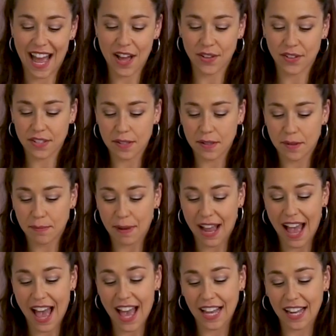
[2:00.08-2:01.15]
out by
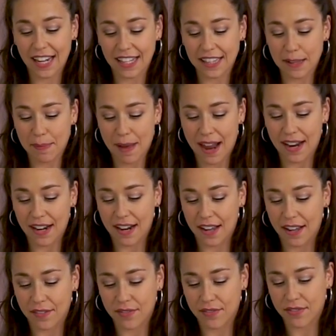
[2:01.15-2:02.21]
angling the palette
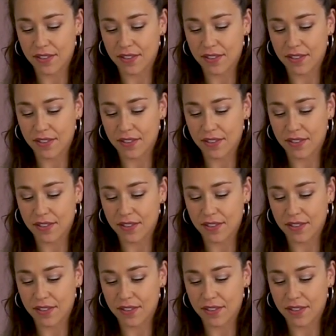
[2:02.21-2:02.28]
knife